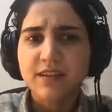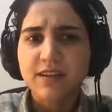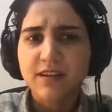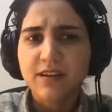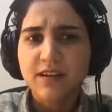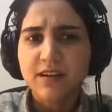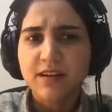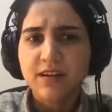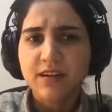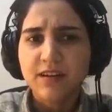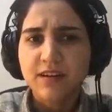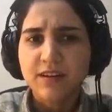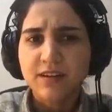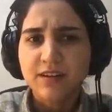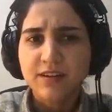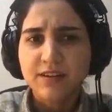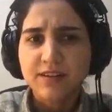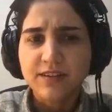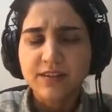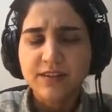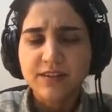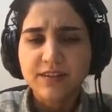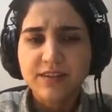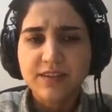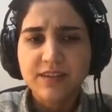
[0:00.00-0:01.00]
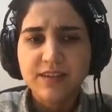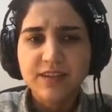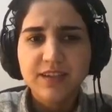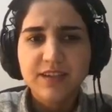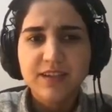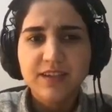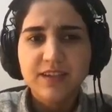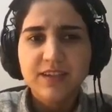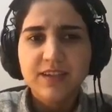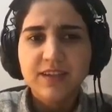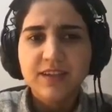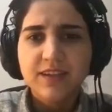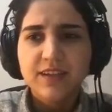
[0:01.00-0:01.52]
are
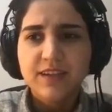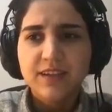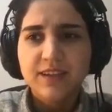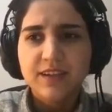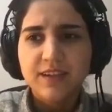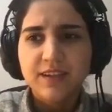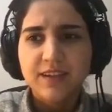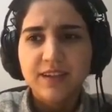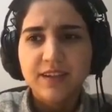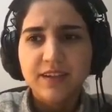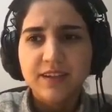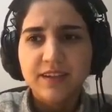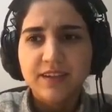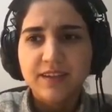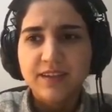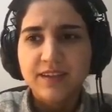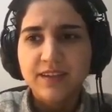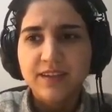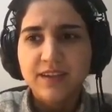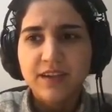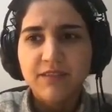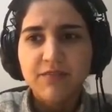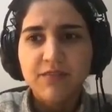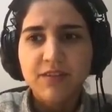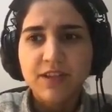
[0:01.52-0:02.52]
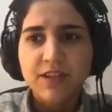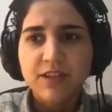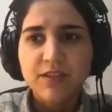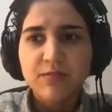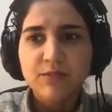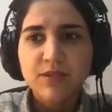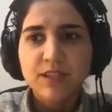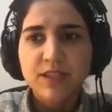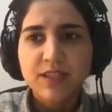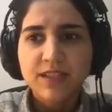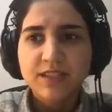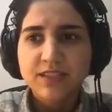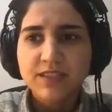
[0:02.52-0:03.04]

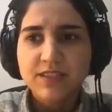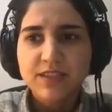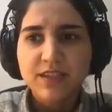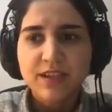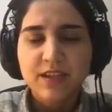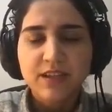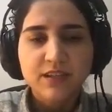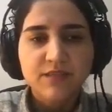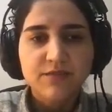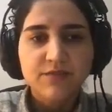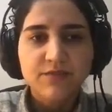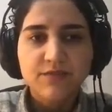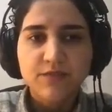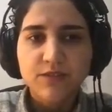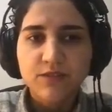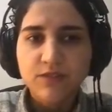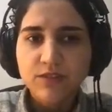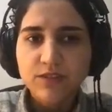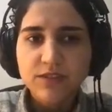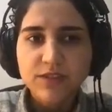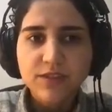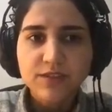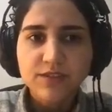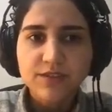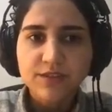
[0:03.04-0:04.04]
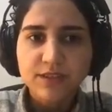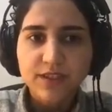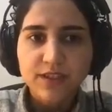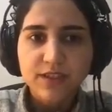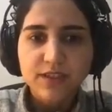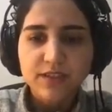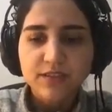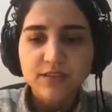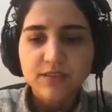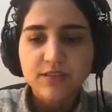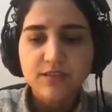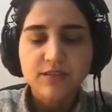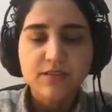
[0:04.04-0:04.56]
available inside the folder to
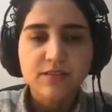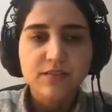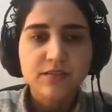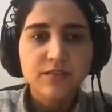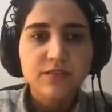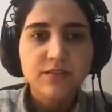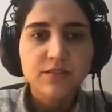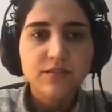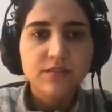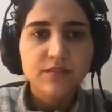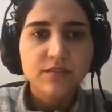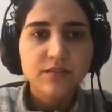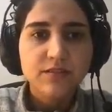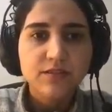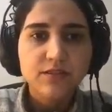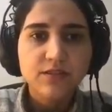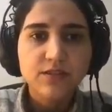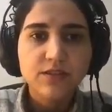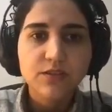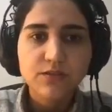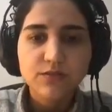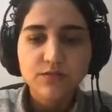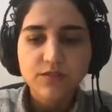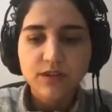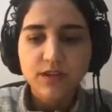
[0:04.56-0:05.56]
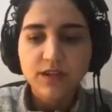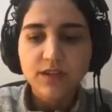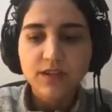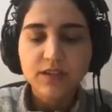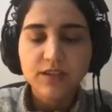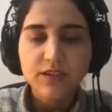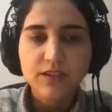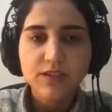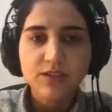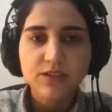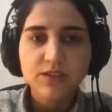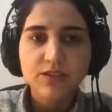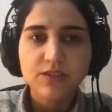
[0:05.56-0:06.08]
Git. So I
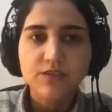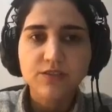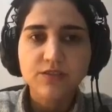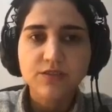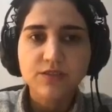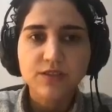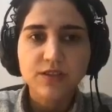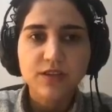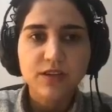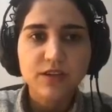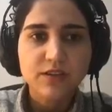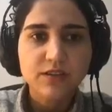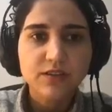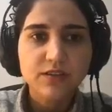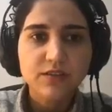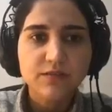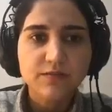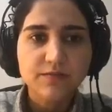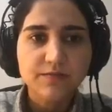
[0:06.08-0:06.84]
can just use dot.